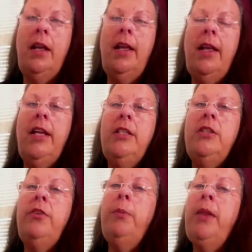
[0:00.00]
So if you're
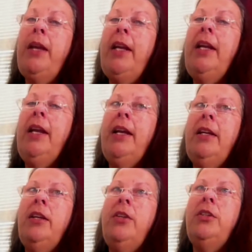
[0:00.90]
planning on
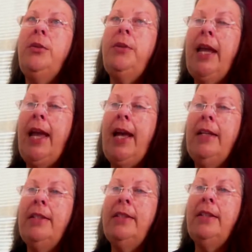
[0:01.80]
doing
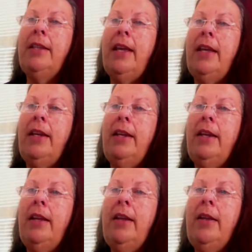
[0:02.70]
ads, then
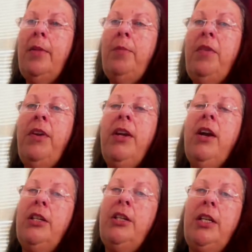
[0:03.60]
be very
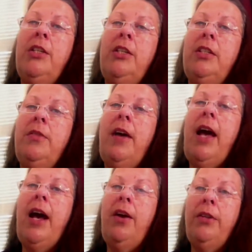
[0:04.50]
conscientious of how
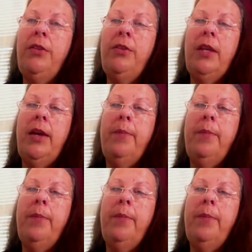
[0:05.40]
you do them.